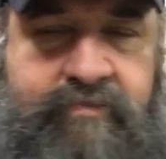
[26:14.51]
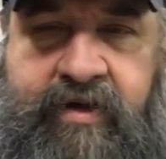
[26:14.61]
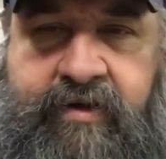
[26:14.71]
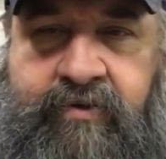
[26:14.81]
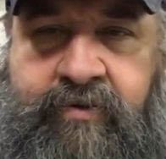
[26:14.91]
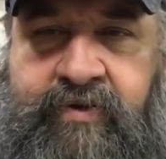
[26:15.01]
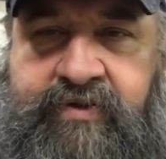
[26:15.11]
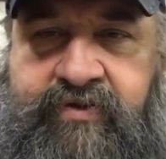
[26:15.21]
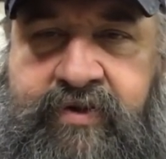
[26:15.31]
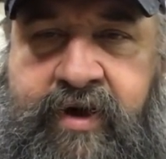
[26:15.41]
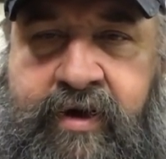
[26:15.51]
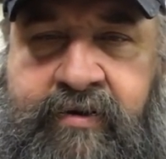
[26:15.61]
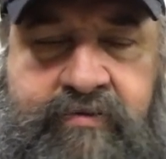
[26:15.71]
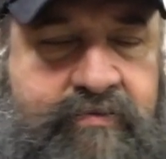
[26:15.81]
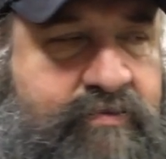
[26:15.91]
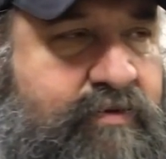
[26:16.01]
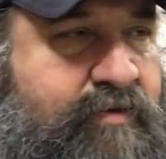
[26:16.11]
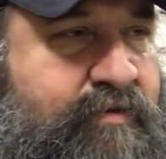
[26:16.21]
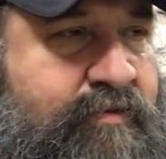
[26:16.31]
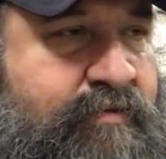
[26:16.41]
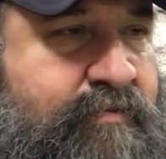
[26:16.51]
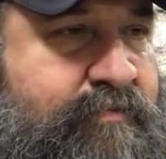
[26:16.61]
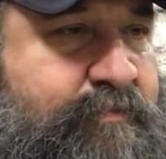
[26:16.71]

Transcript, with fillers: not knowing what to say. Uh,